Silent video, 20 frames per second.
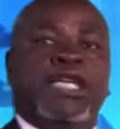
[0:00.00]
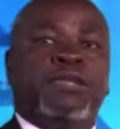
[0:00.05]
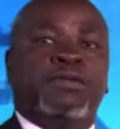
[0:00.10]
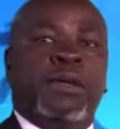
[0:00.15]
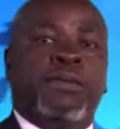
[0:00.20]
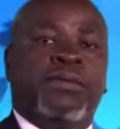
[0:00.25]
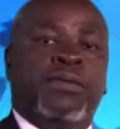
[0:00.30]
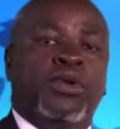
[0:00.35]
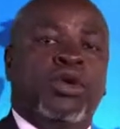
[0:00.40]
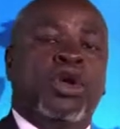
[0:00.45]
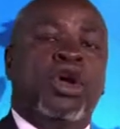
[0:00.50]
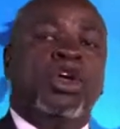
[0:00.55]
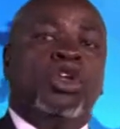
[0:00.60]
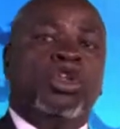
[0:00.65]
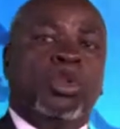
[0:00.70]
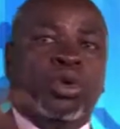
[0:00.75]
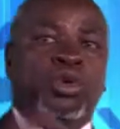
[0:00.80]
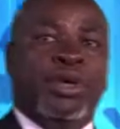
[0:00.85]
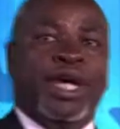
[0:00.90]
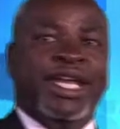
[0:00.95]
people,
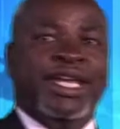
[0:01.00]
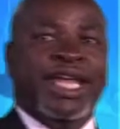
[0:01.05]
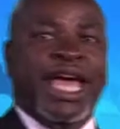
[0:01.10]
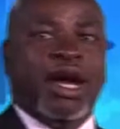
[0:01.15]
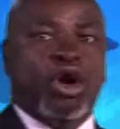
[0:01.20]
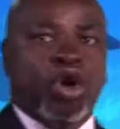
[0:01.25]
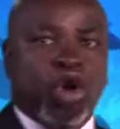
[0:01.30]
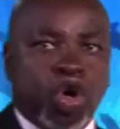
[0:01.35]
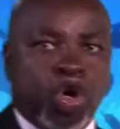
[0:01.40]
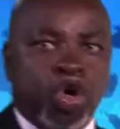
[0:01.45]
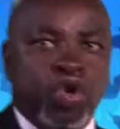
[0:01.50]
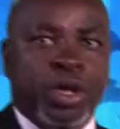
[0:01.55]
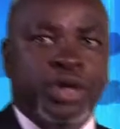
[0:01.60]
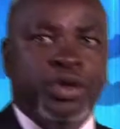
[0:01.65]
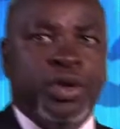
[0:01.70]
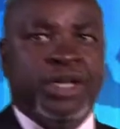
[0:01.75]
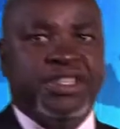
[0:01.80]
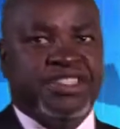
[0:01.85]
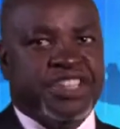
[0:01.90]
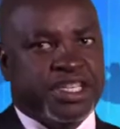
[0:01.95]
you'll create a
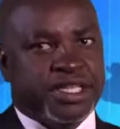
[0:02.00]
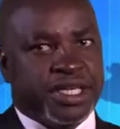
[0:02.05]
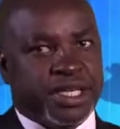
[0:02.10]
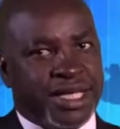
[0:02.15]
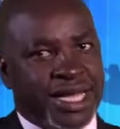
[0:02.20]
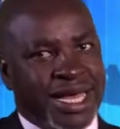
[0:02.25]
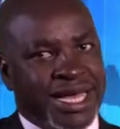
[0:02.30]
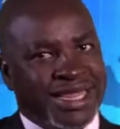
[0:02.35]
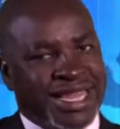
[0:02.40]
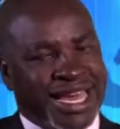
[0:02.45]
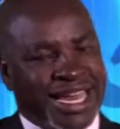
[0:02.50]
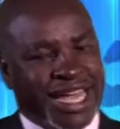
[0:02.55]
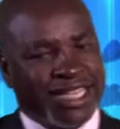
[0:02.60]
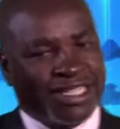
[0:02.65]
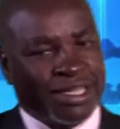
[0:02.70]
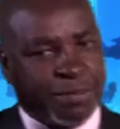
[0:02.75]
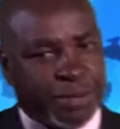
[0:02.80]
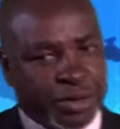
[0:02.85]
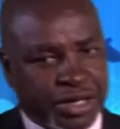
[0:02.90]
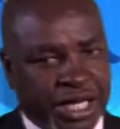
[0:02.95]
congruent organization that has
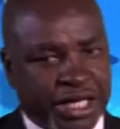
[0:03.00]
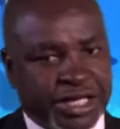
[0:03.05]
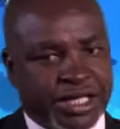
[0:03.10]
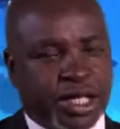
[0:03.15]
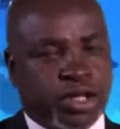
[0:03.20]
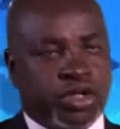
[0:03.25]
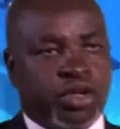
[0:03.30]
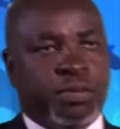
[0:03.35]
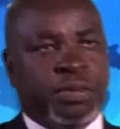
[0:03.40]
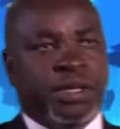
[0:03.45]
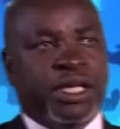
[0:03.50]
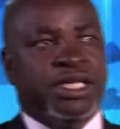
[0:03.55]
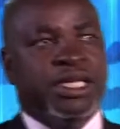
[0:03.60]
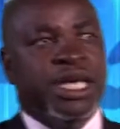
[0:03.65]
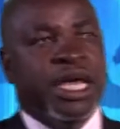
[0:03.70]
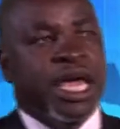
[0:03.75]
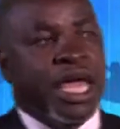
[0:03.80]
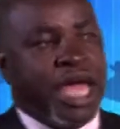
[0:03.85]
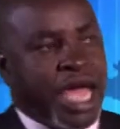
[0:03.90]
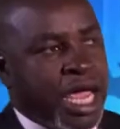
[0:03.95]
the potential to
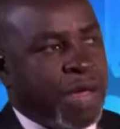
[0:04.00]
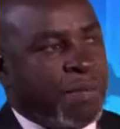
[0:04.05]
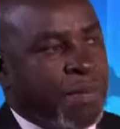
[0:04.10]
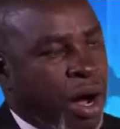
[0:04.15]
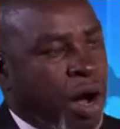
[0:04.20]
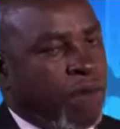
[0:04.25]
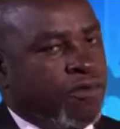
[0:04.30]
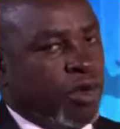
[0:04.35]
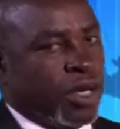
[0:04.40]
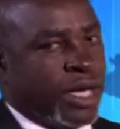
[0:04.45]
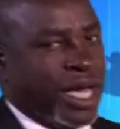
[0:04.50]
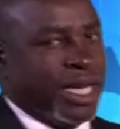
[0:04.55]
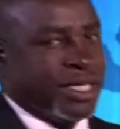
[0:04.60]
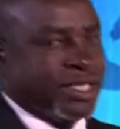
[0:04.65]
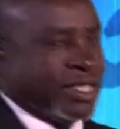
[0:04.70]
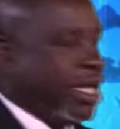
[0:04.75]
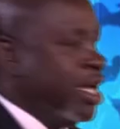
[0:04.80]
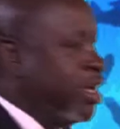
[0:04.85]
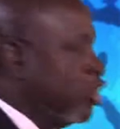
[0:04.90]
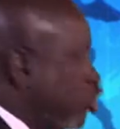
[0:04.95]
build a powerful
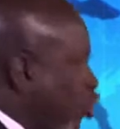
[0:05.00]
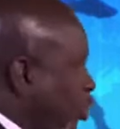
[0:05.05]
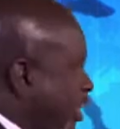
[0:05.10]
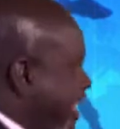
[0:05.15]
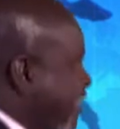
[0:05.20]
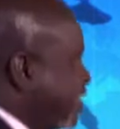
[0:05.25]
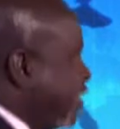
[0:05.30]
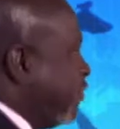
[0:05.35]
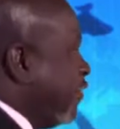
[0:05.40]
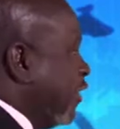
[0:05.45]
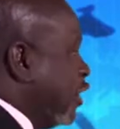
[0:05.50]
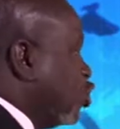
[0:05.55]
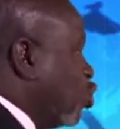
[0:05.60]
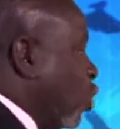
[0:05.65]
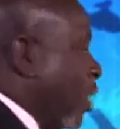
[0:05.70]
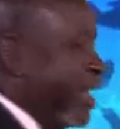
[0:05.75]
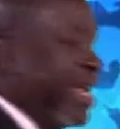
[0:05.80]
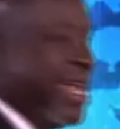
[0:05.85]
culture. So that's the first one.